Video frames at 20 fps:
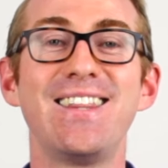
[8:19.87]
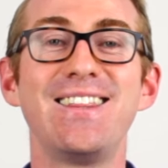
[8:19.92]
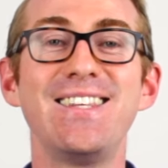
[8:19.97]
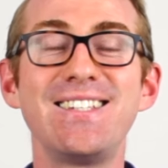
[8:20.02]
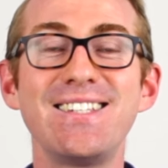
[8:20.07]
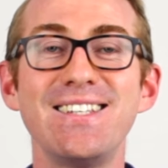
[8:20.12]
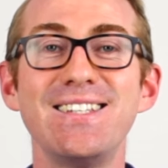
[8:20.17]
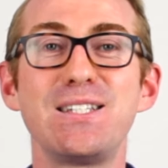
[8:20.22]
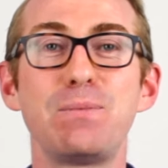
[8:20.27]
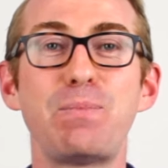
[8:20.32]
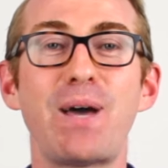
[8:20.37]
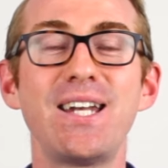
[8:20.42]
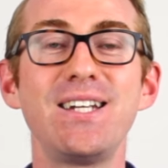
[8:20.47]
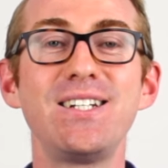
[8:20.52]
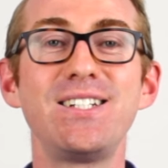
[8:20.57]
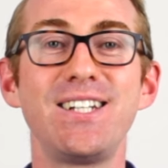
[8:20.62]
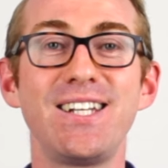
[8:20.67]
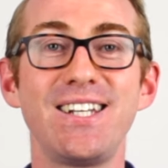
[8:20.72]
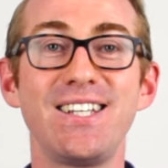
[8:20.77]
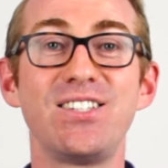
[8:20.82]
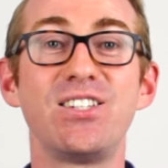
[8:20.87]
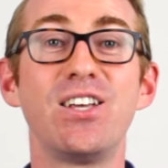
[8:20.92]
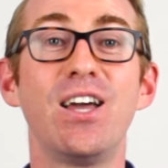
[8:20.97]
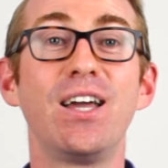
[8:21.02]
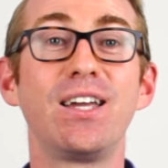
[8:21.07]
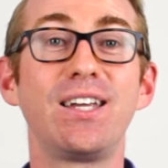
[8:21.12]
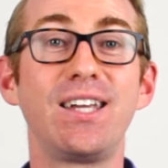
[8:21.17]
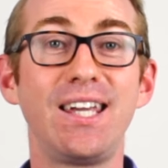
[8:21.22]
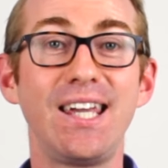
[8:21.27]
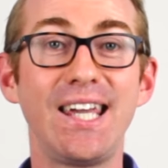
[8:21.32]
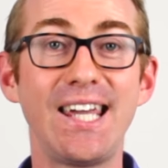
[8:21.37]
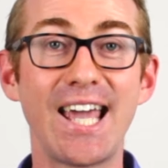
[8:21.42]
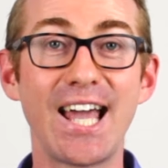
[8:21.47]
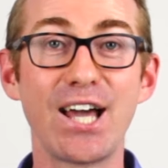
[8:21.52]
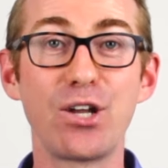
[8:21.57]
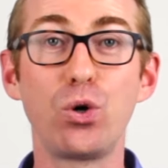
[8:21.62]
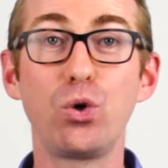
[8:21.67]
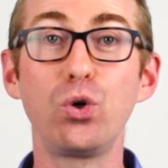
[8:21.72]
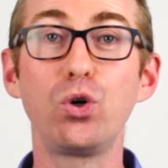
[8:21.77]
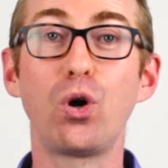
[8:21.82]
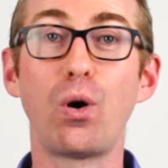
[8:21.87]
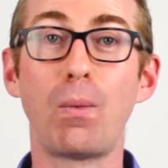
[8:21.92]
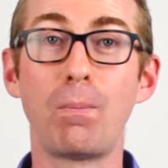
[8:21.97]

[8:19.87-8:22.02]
This in Spanish is quiero